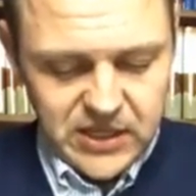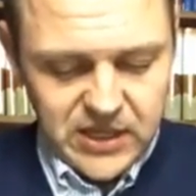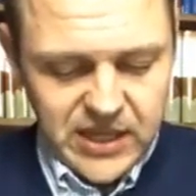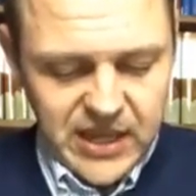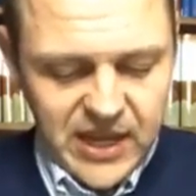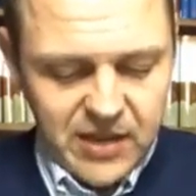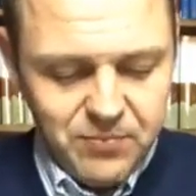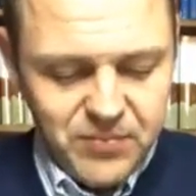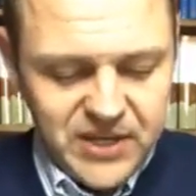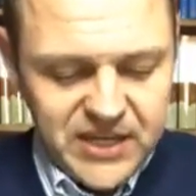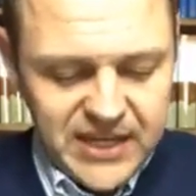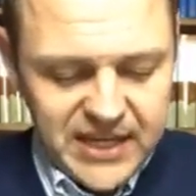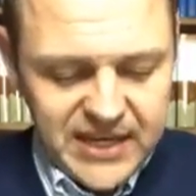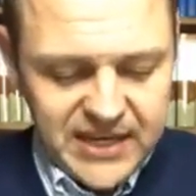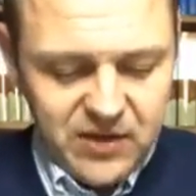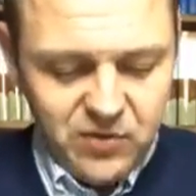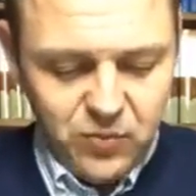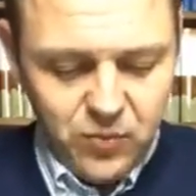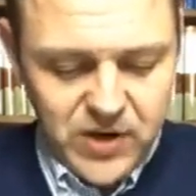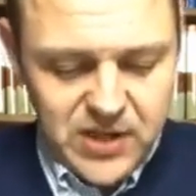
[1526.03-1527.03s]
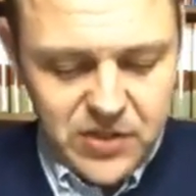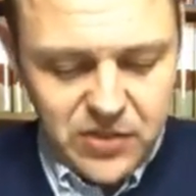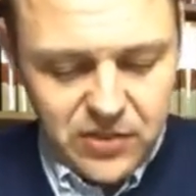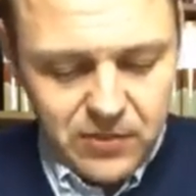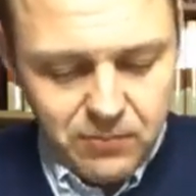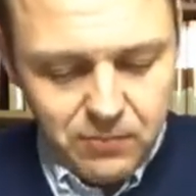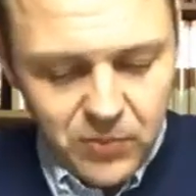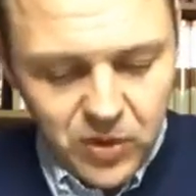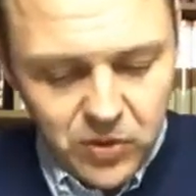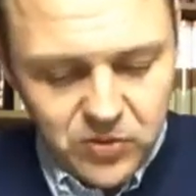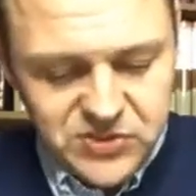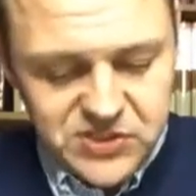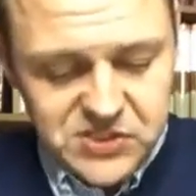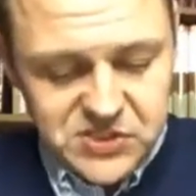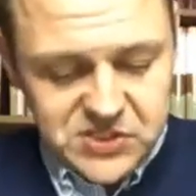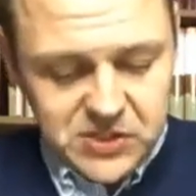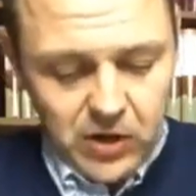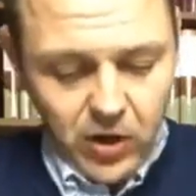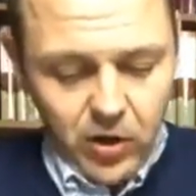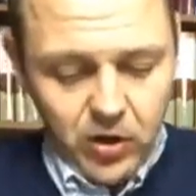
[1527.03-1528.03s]
And beginning with Moses
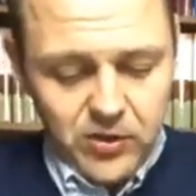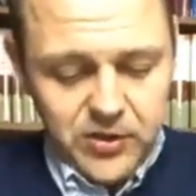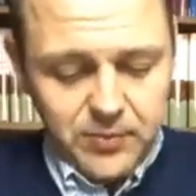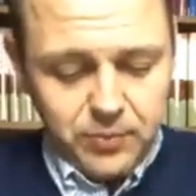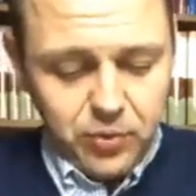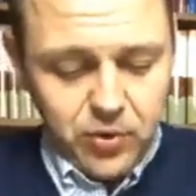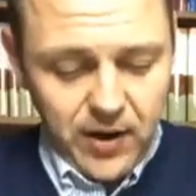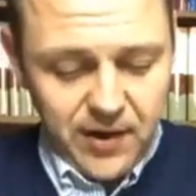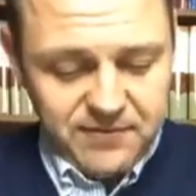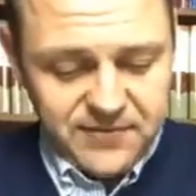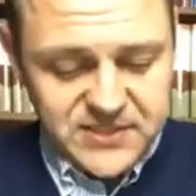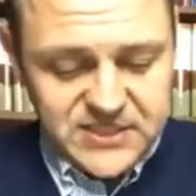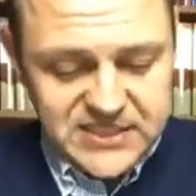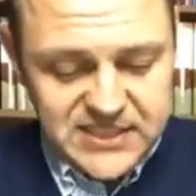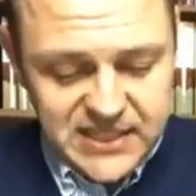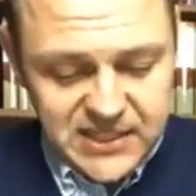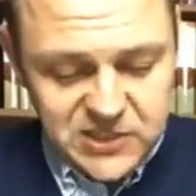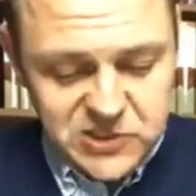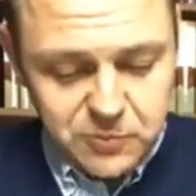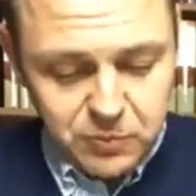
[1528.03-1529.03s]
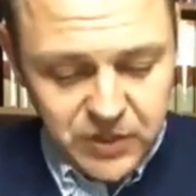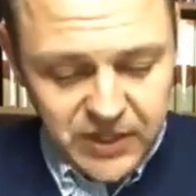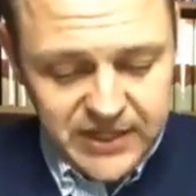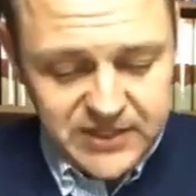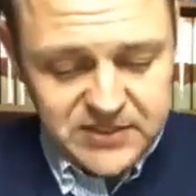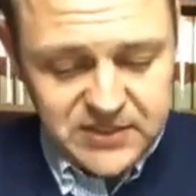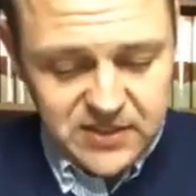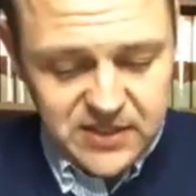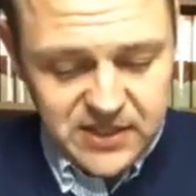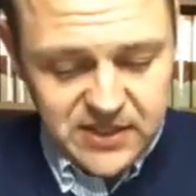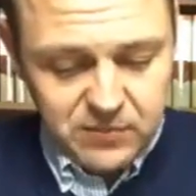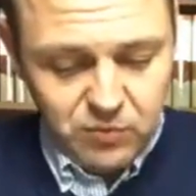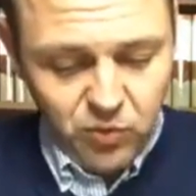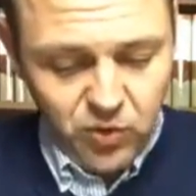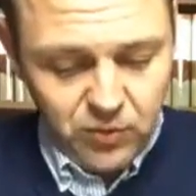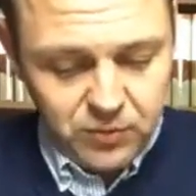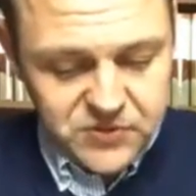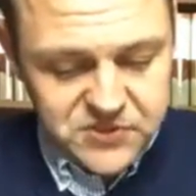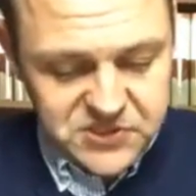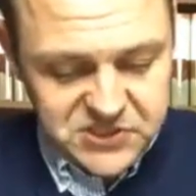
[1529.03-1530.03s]
and all the prophets, he explained to them
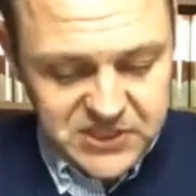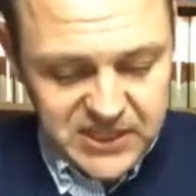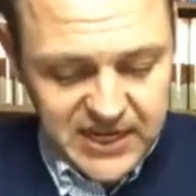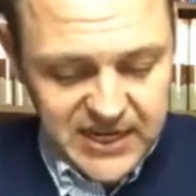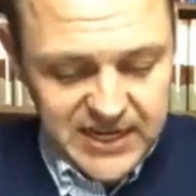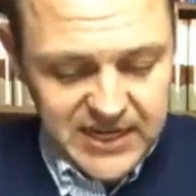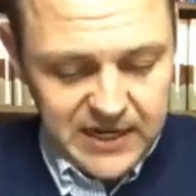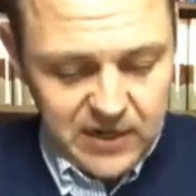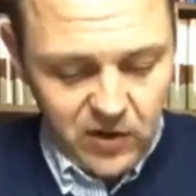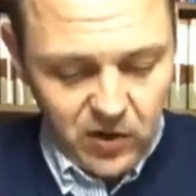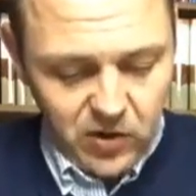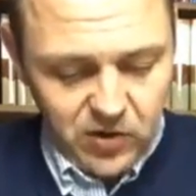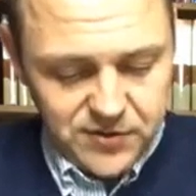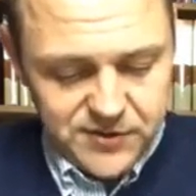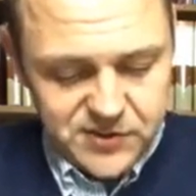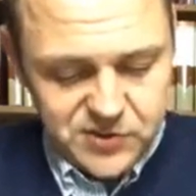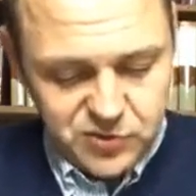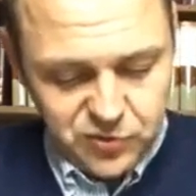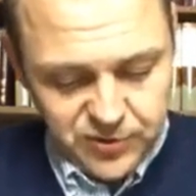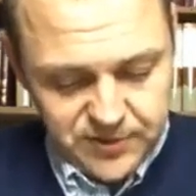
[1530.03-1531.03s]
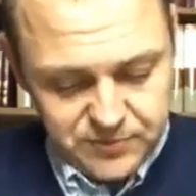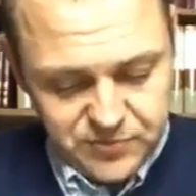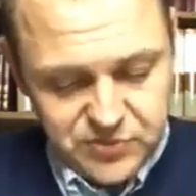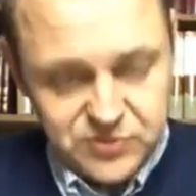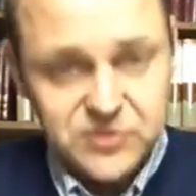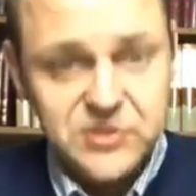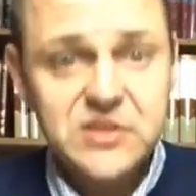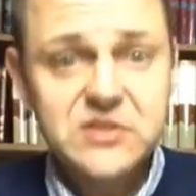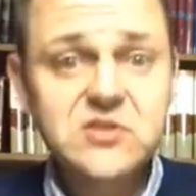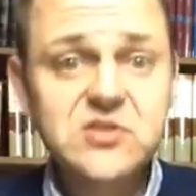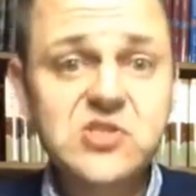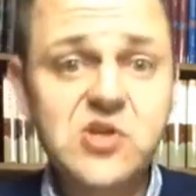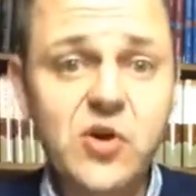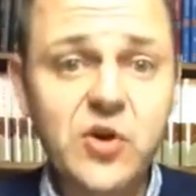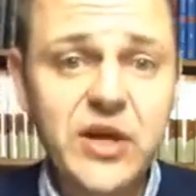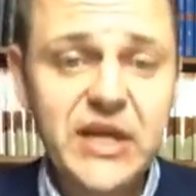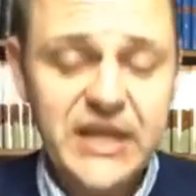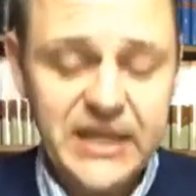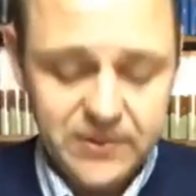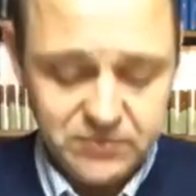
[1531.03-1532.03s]
what was said in all the scriptures
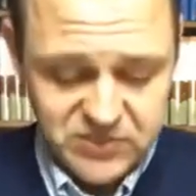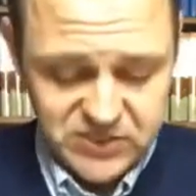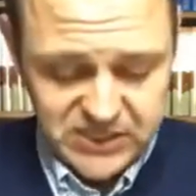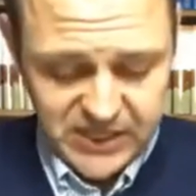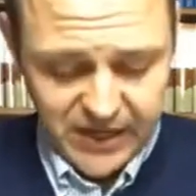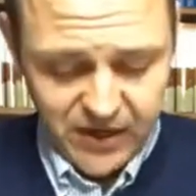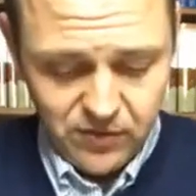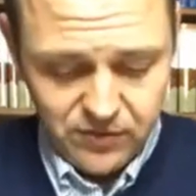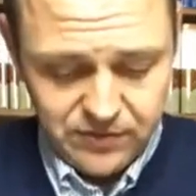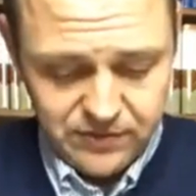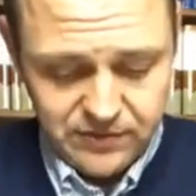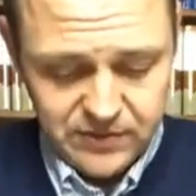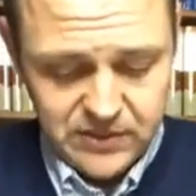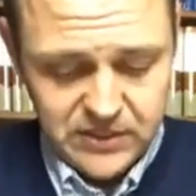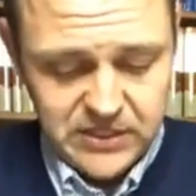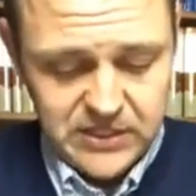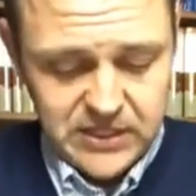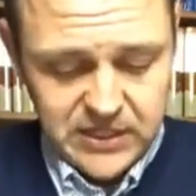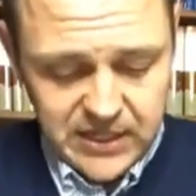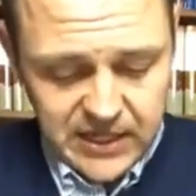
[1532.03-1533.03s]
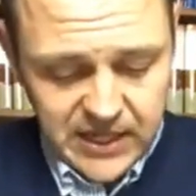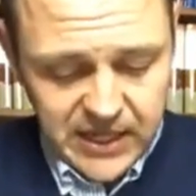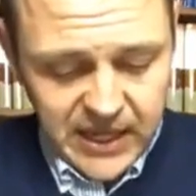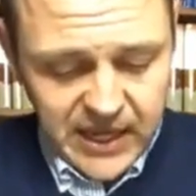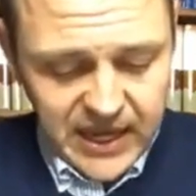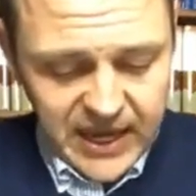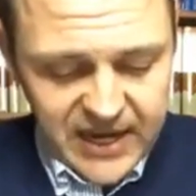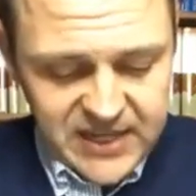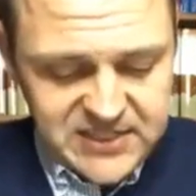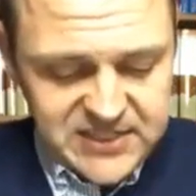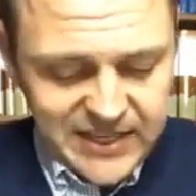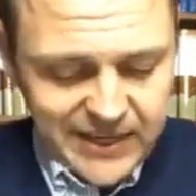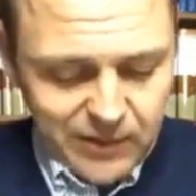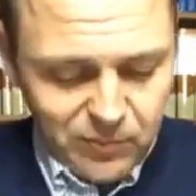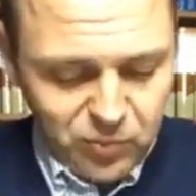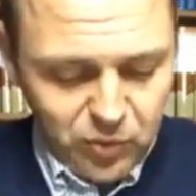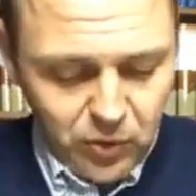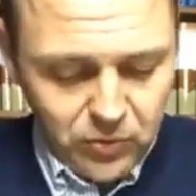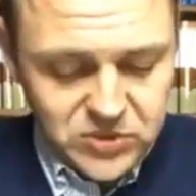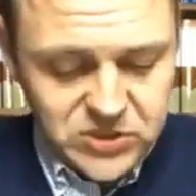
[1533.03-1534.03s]
concerning himself. As they
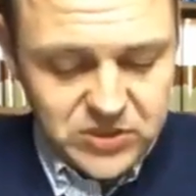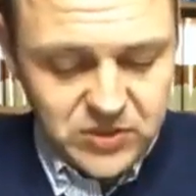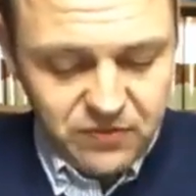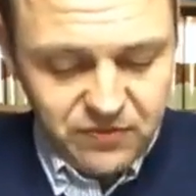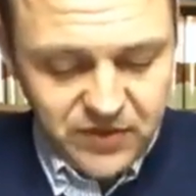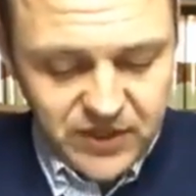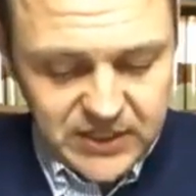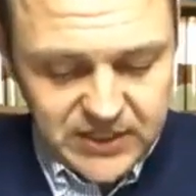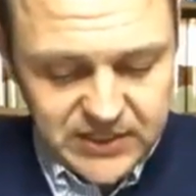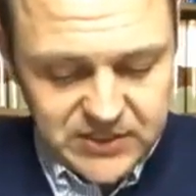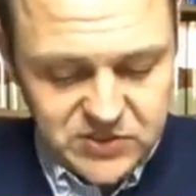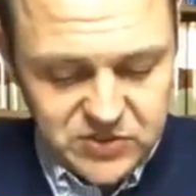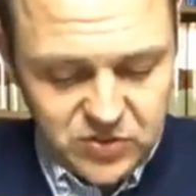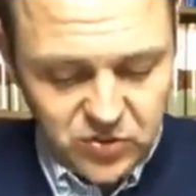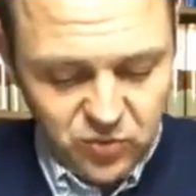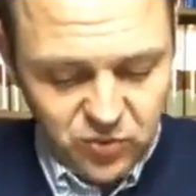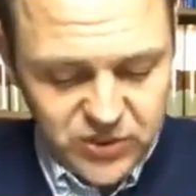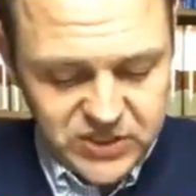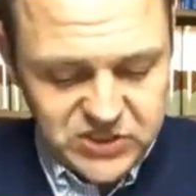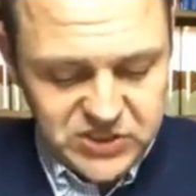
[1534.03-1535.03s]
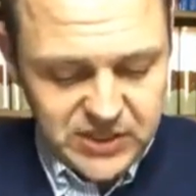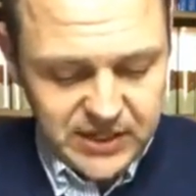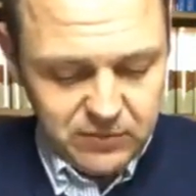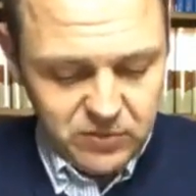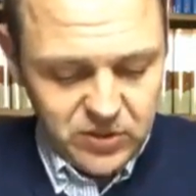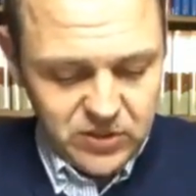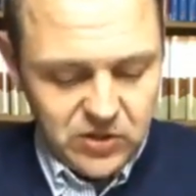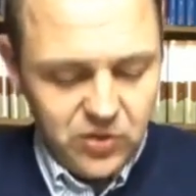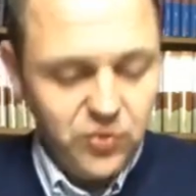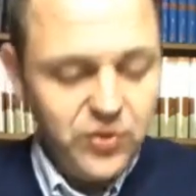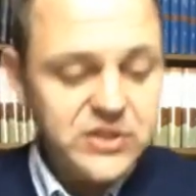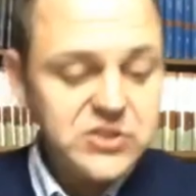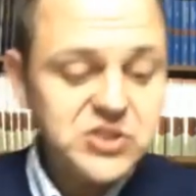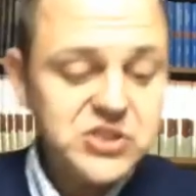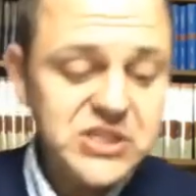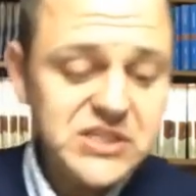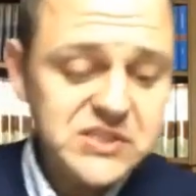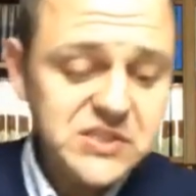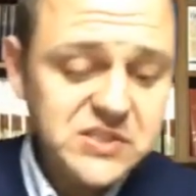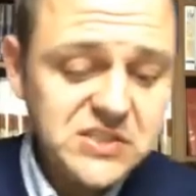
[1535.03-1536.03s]
approached the village to which they were going,
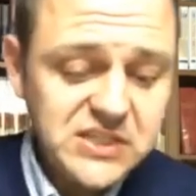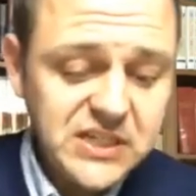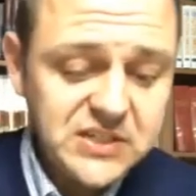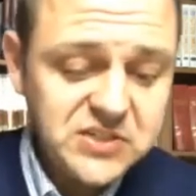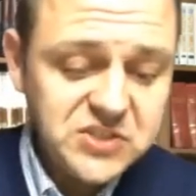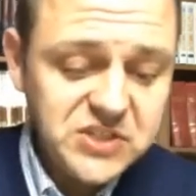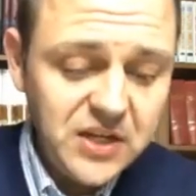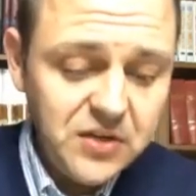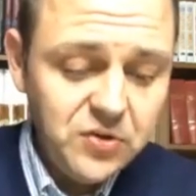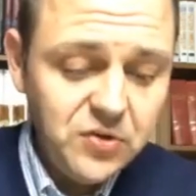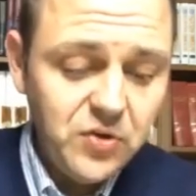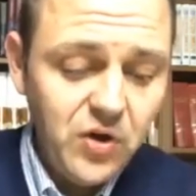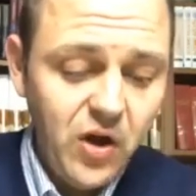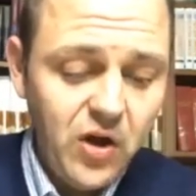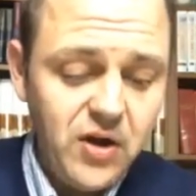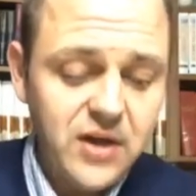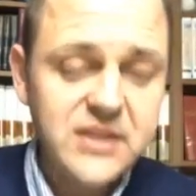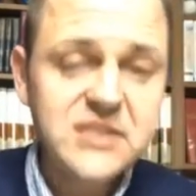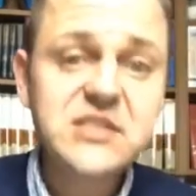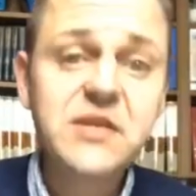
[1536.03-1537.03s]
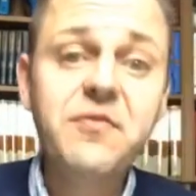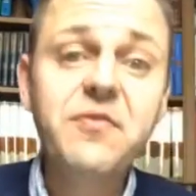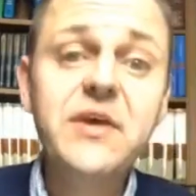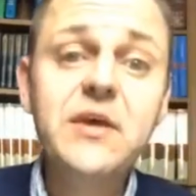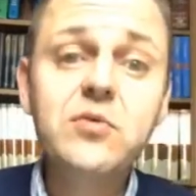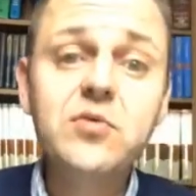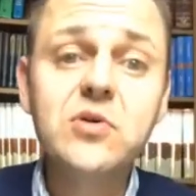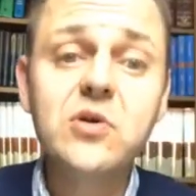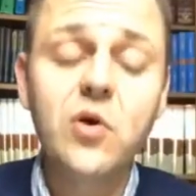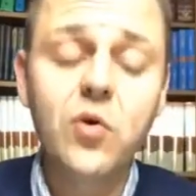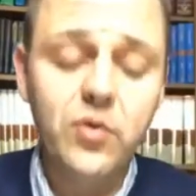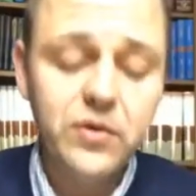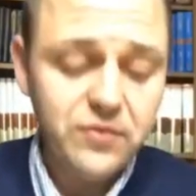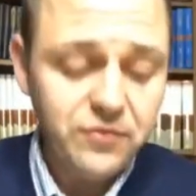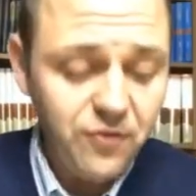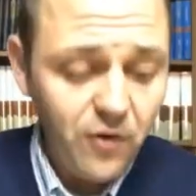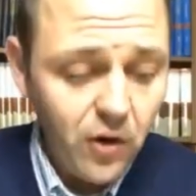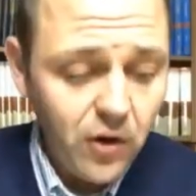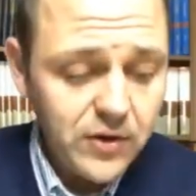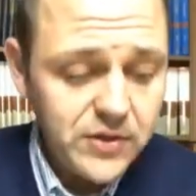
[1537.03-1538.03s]
Jesus continued on as if he were going
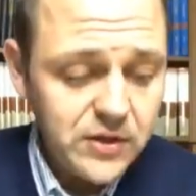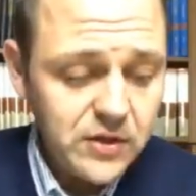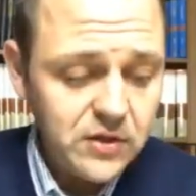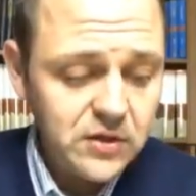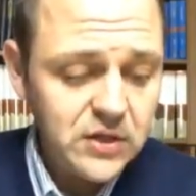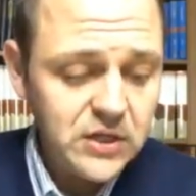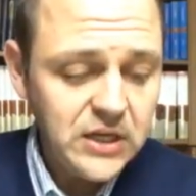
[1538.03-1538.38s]
farther.